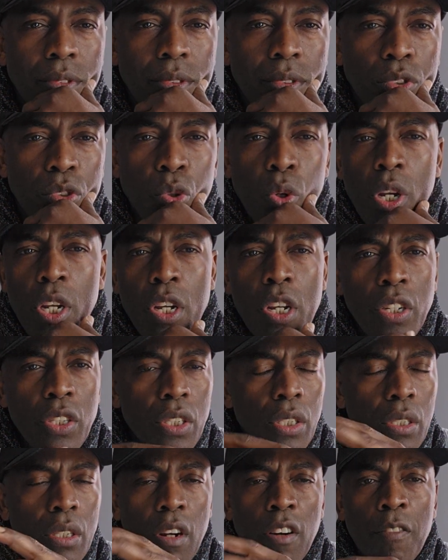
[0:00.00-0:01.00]
doing your
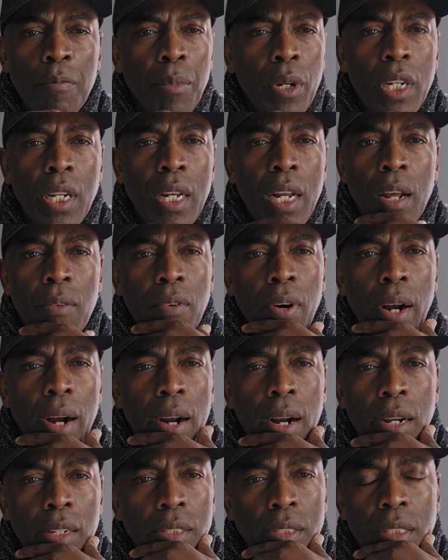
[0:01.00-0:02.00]
stuff, but you never
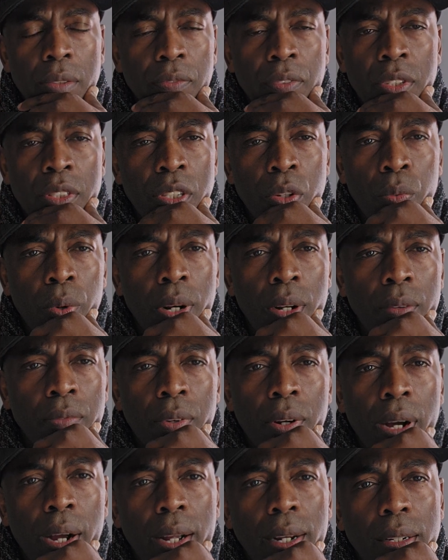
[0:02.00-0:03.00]
ask if it's the will of
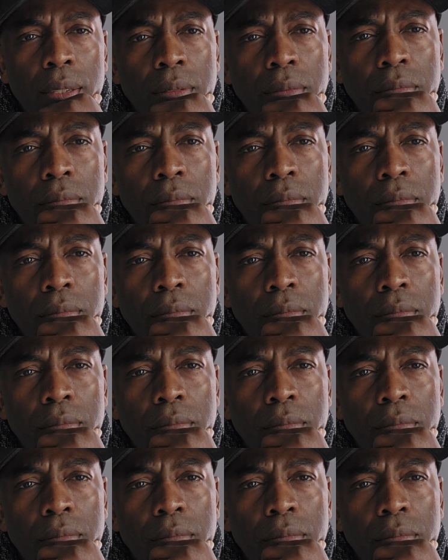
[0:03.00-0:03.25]
God.